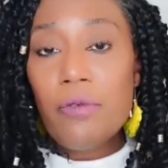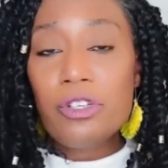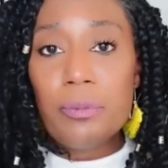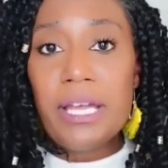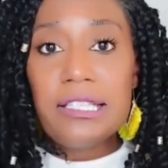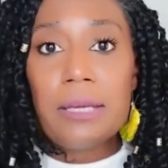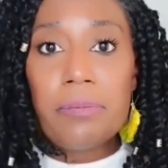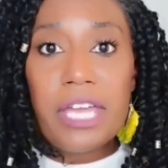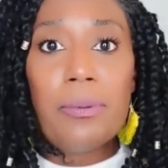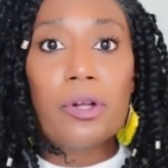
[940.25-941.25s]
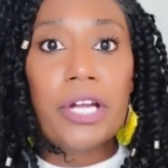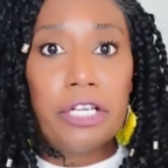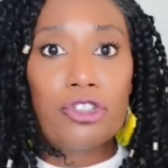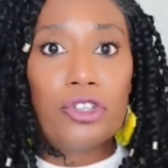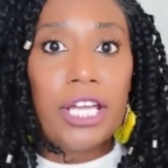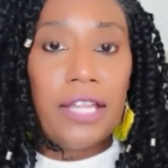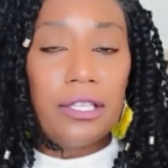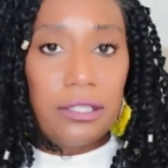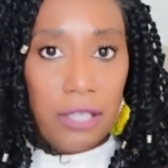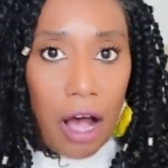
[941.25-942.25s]
which means that people are interested in
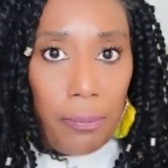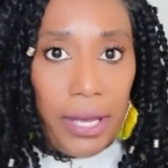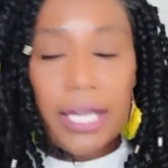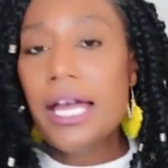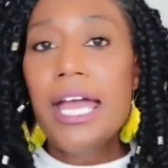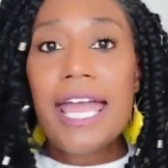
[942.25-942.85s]
this topic.